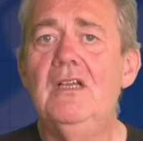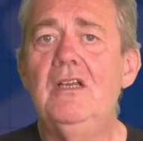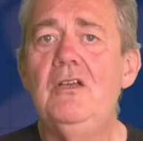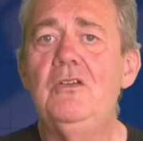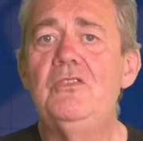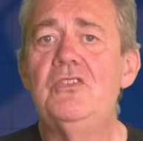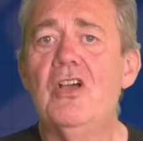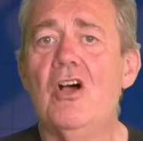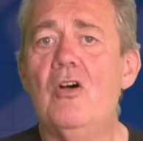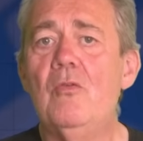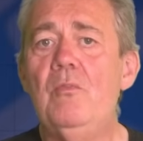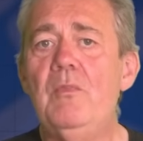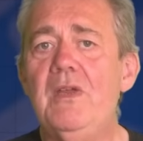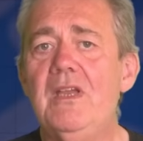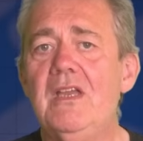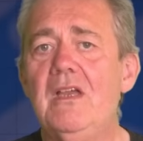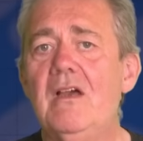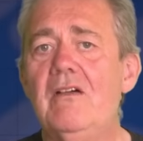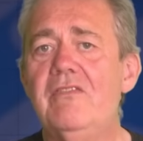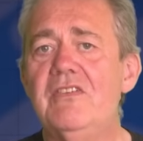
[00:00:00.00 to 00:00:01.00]
who told
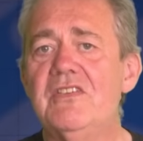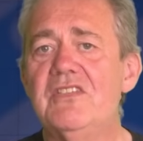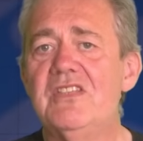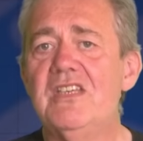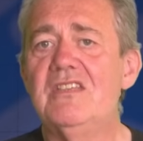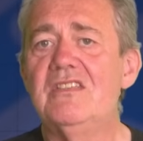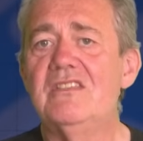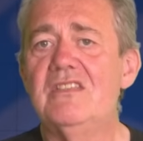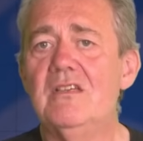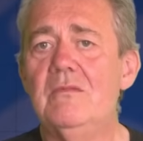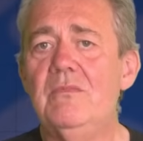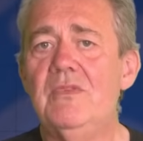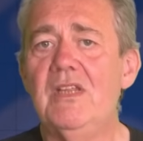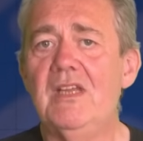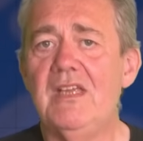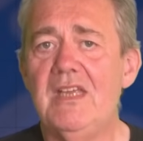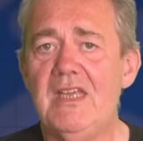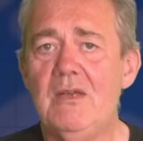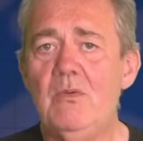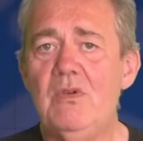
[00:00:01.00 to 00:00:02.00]
me of a system
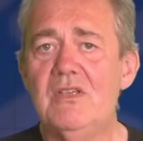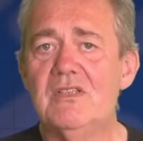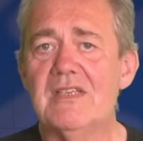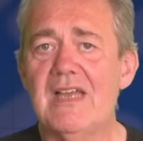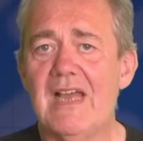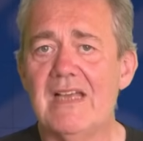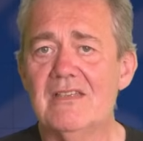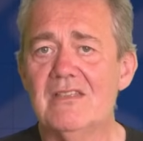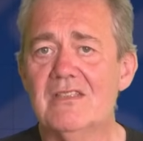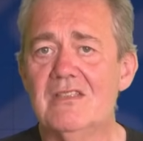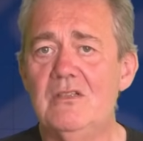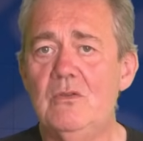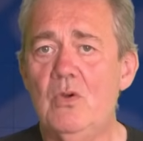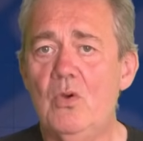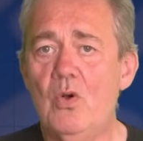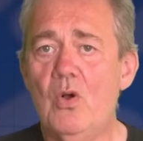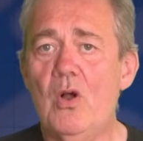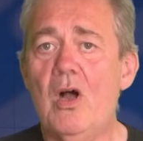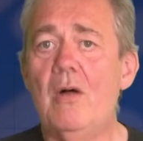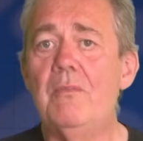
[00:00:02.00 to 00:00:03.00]
that he was asked to
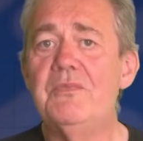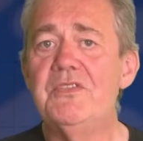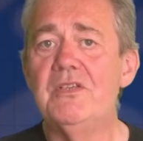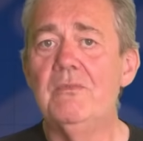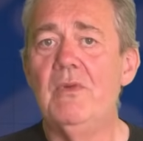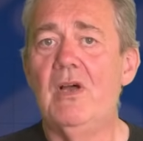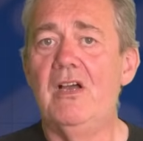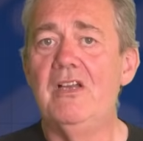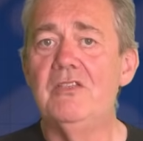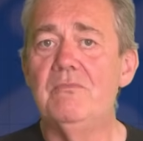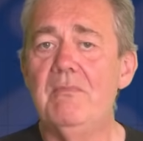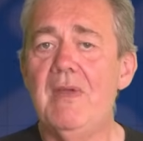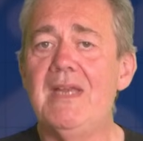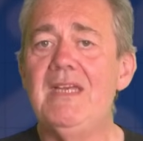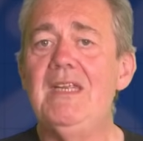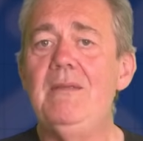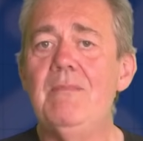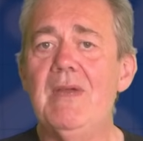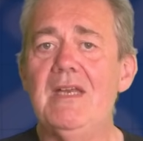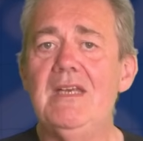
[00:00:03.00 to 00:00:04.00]
optimise
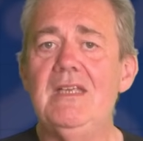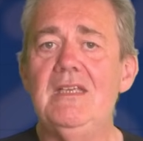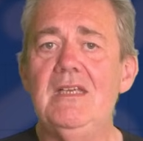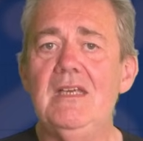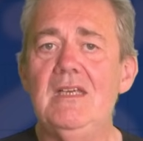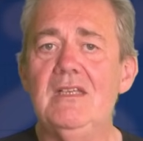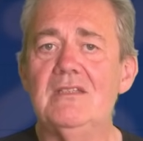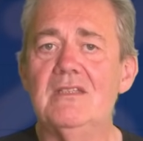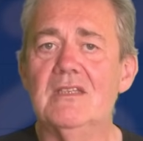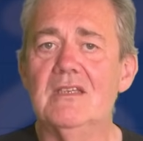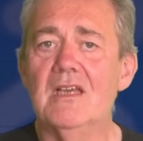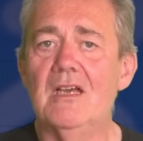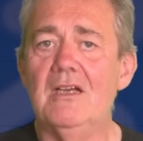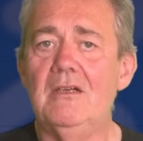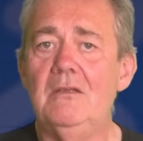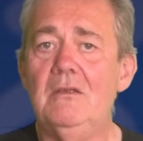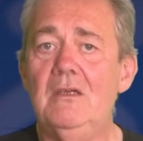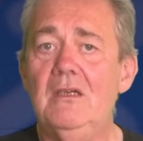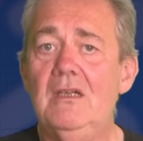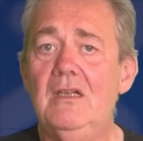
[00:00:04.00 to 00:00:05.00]
many, many years
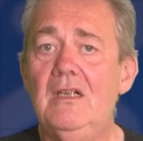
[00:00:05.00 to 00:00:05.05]
ago.